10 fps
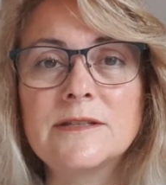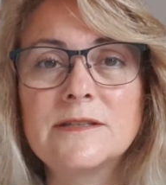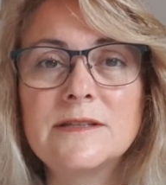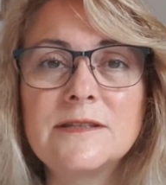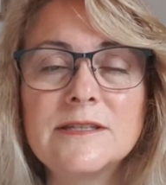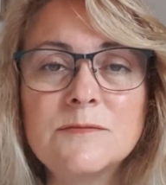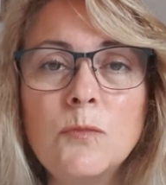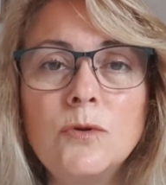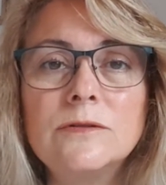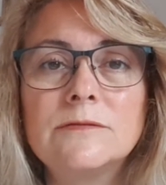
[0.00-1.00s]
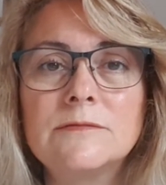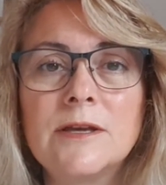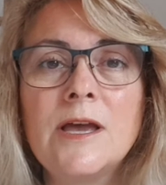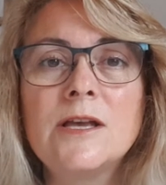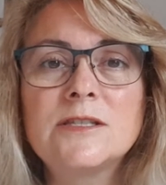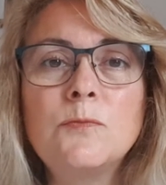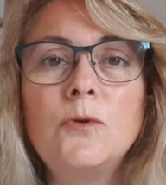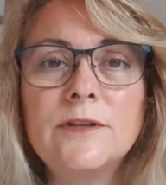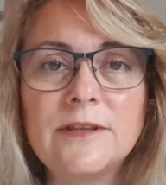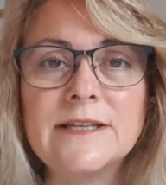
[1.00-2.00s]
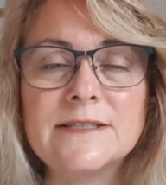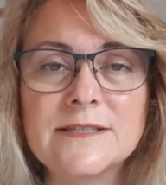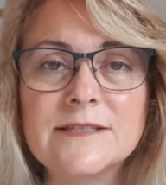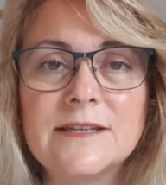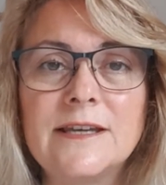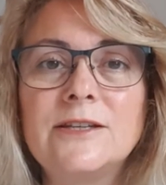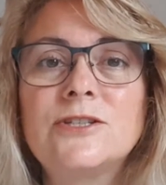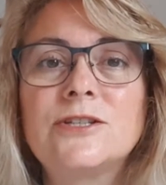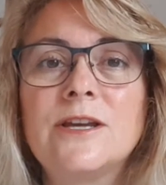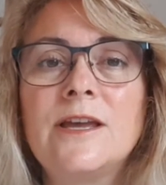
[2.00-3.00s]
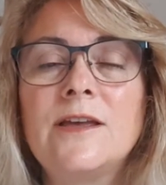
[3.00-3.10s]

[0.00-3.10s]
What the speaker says: The smaller things to stitch